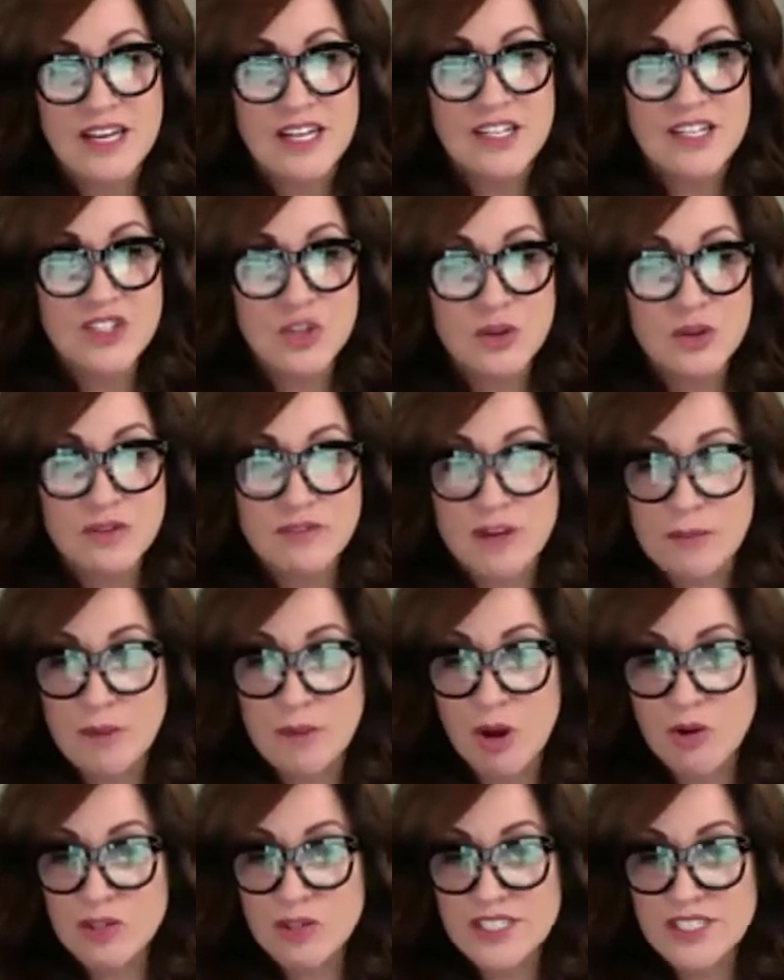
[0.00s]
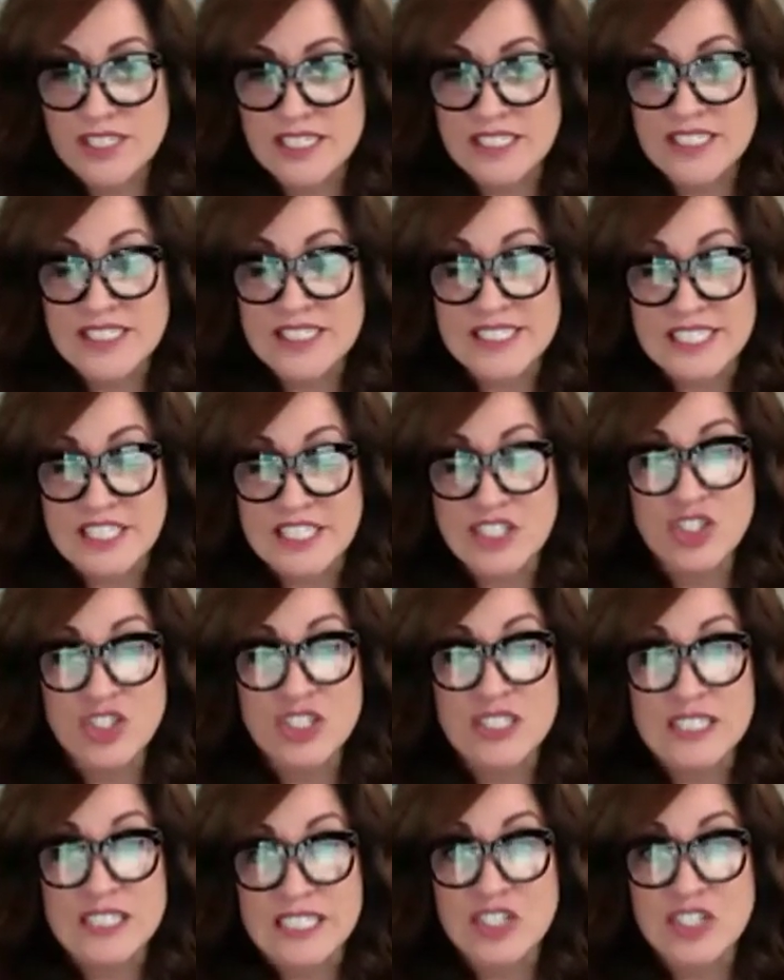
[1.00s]
So if I'm hosting a
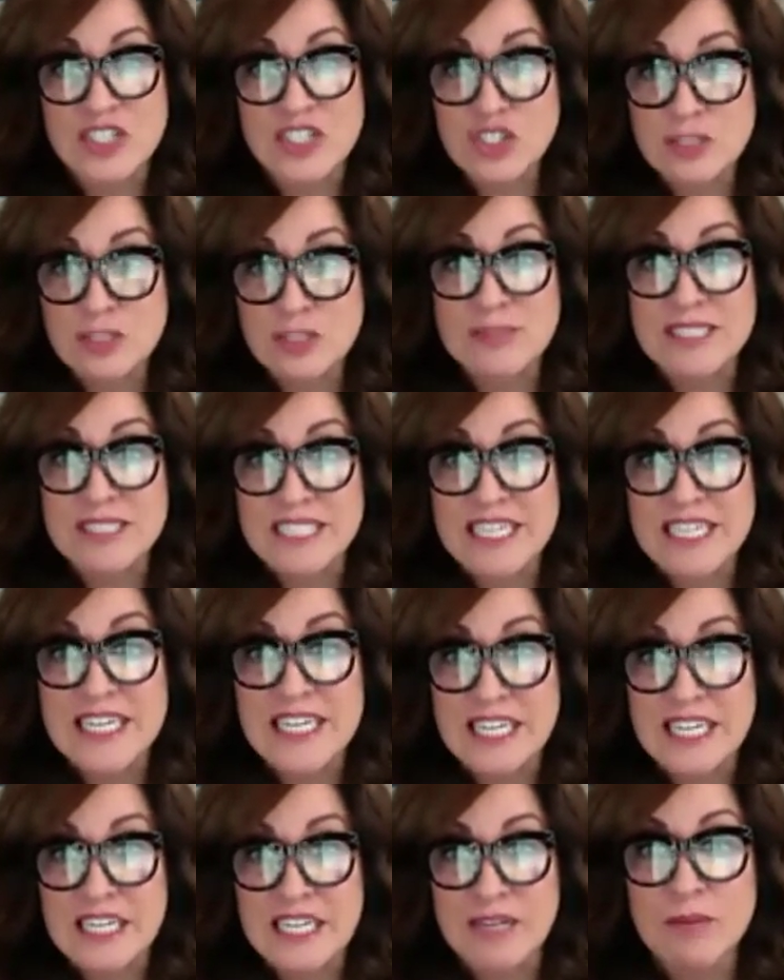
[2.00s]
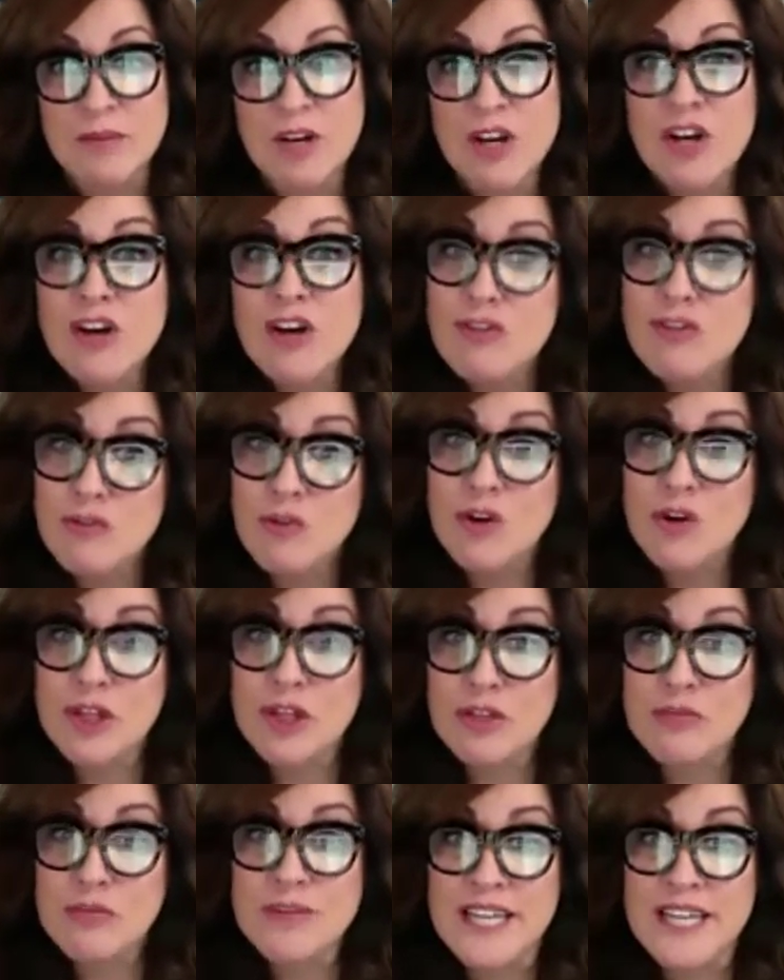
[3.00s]
senior leadership team for a
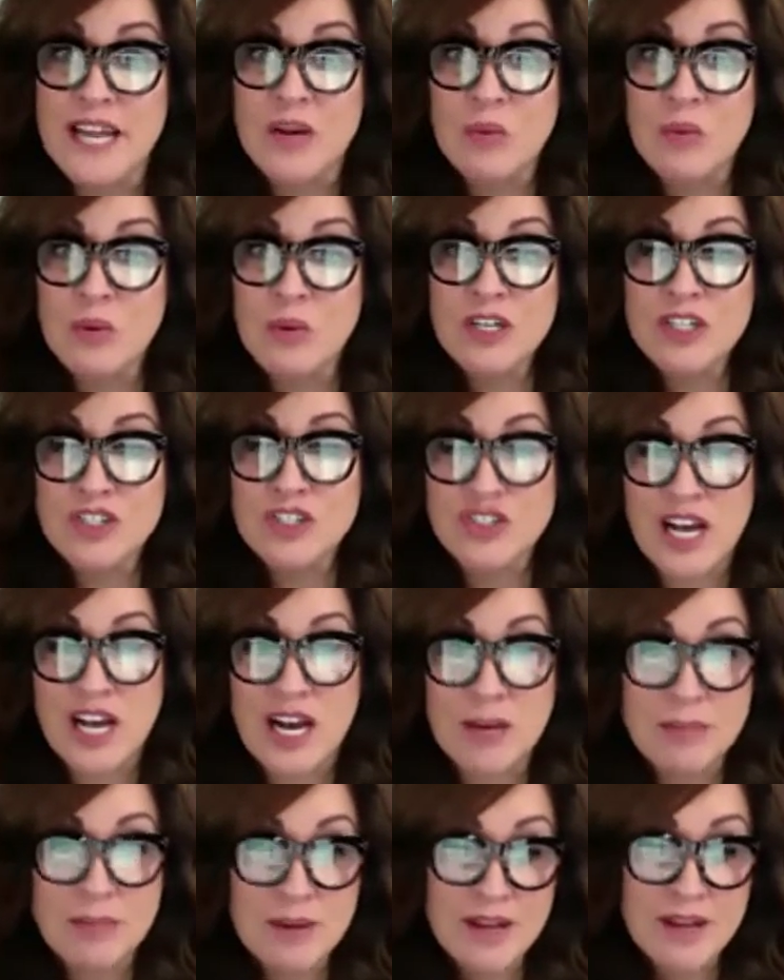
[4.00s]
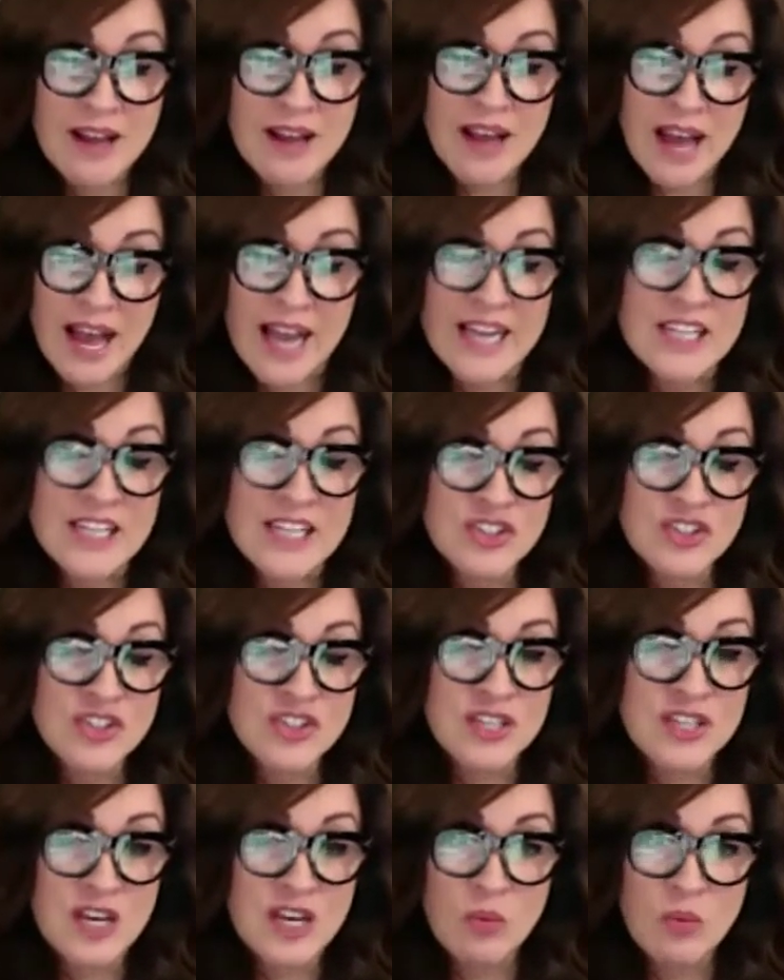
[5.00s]
3-day workshop, I
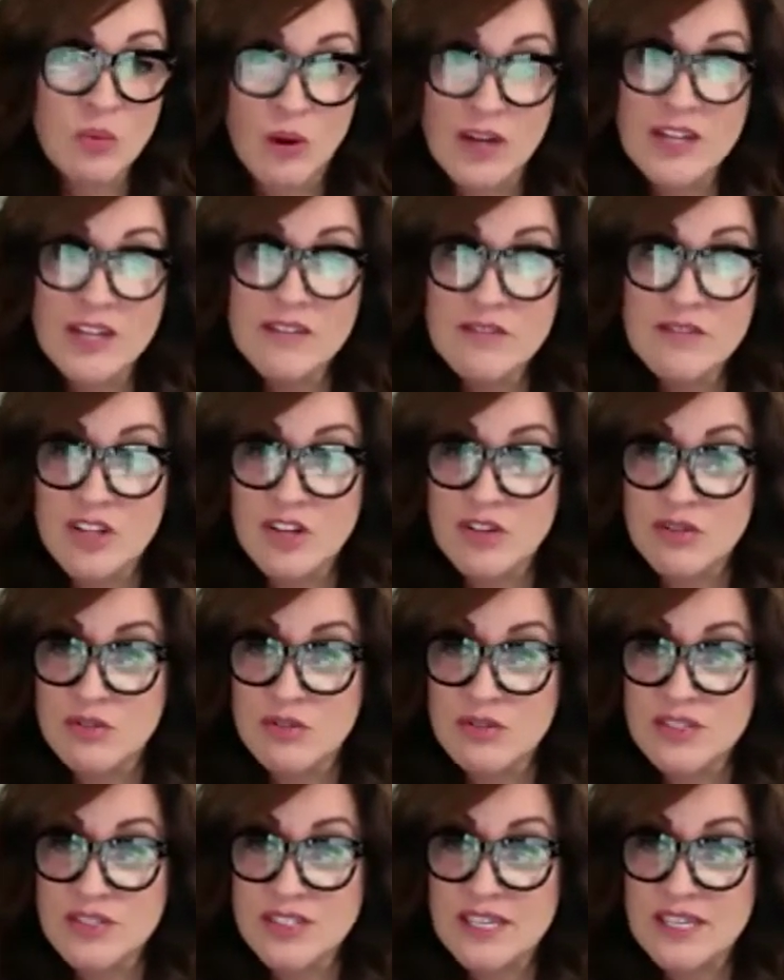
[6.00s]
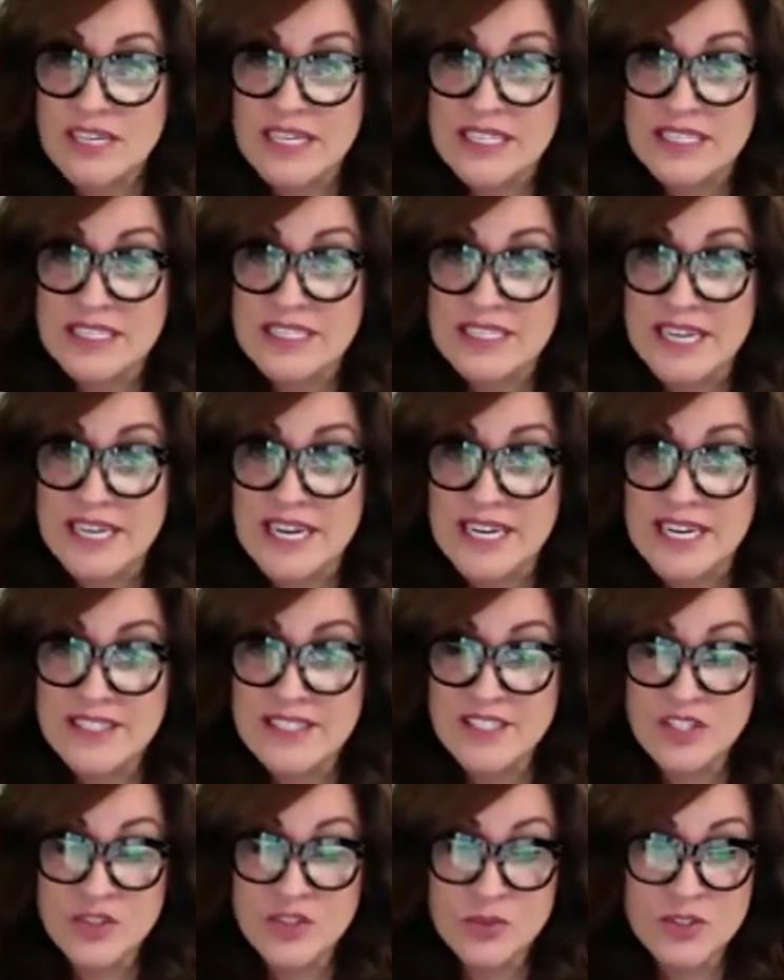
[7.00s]
ensure that one of those
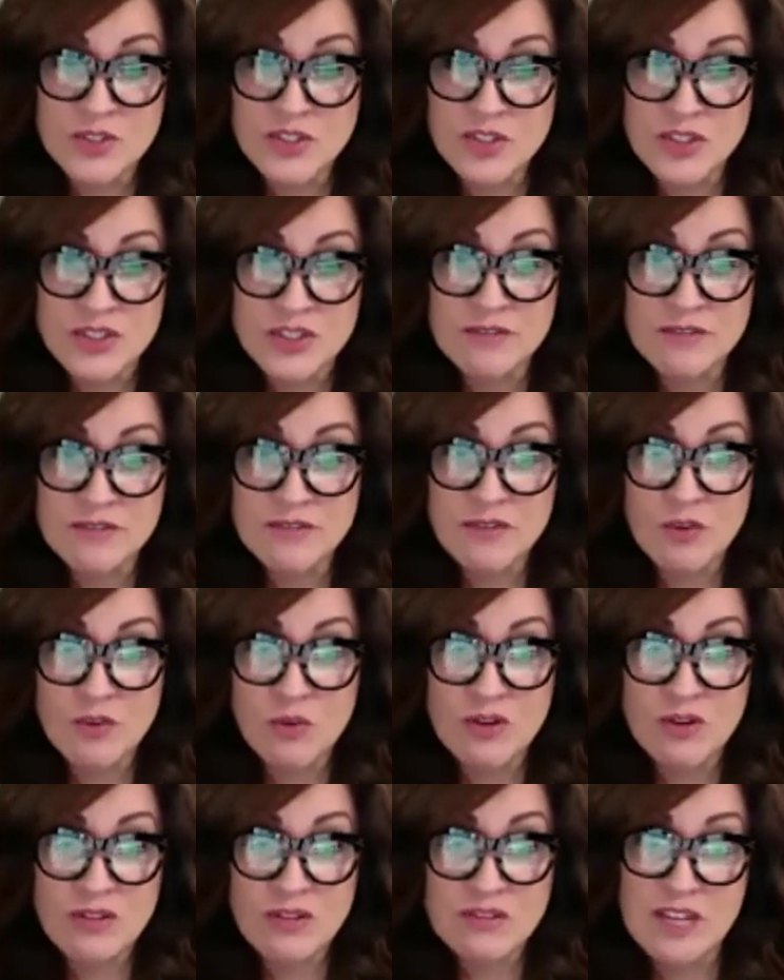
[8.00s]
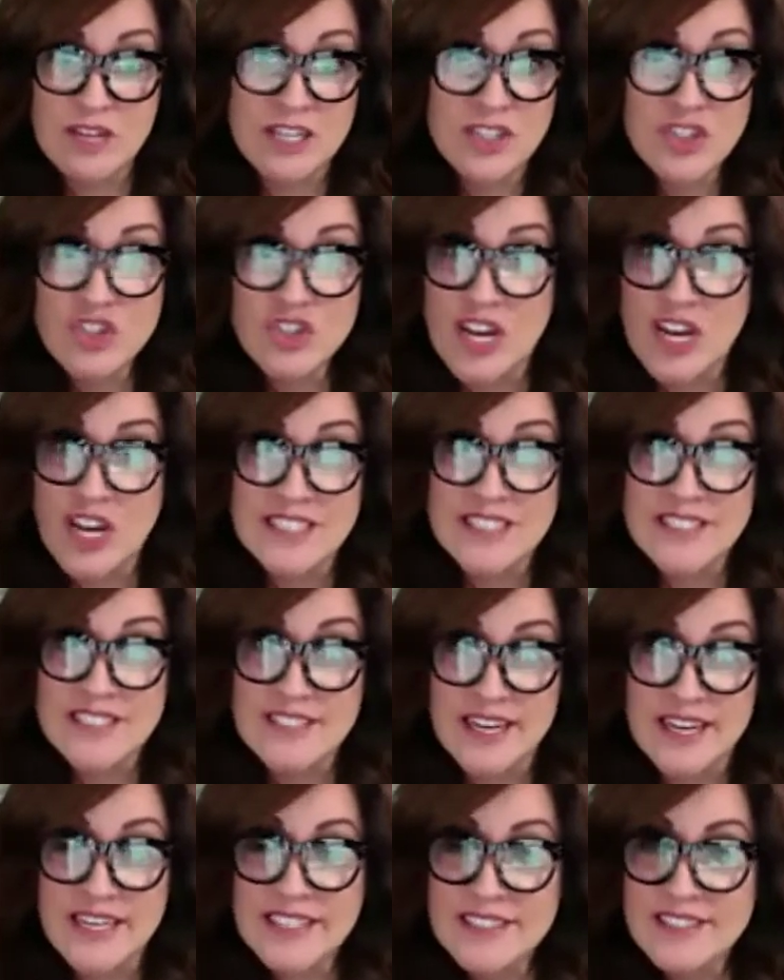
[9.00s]
days is reserved for lunch on
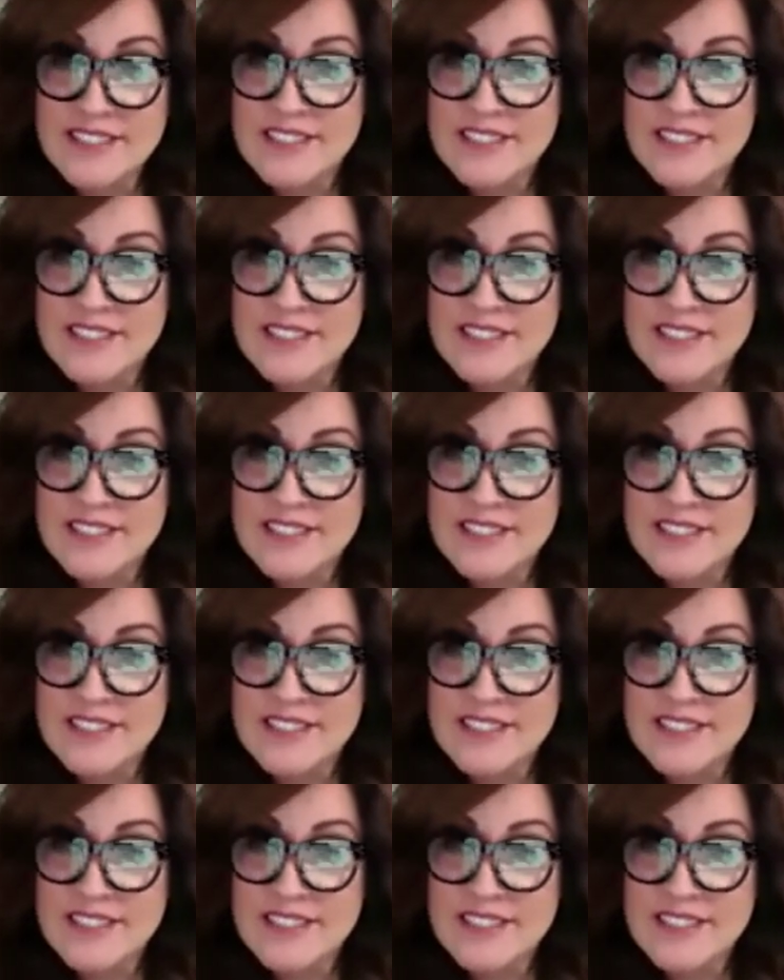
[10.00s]
site,